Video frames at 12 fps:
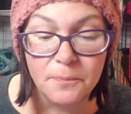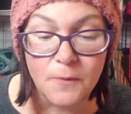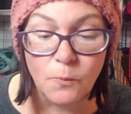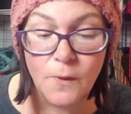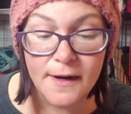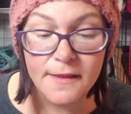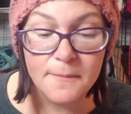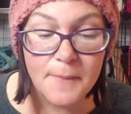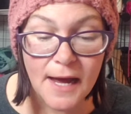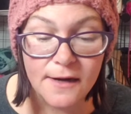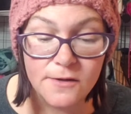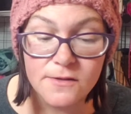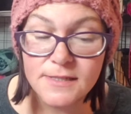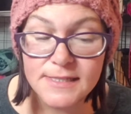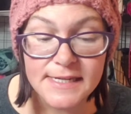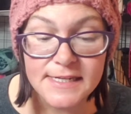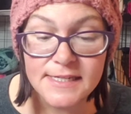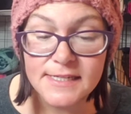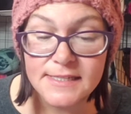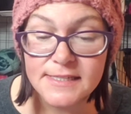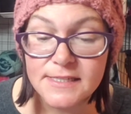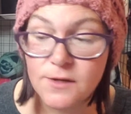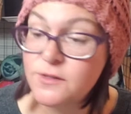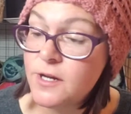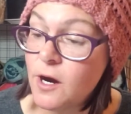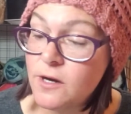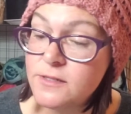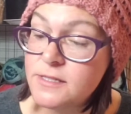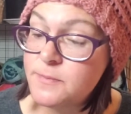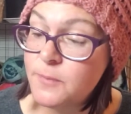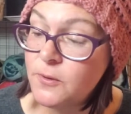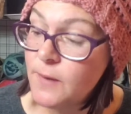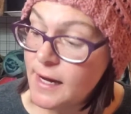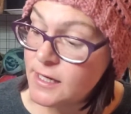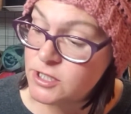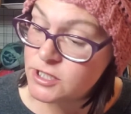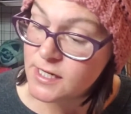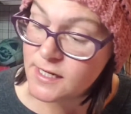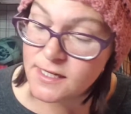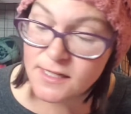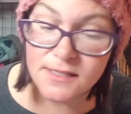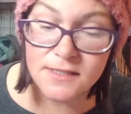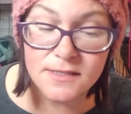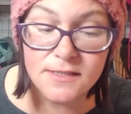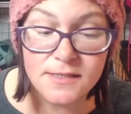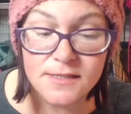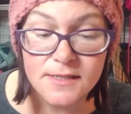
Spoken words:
One of the patterns is Yarnspirations,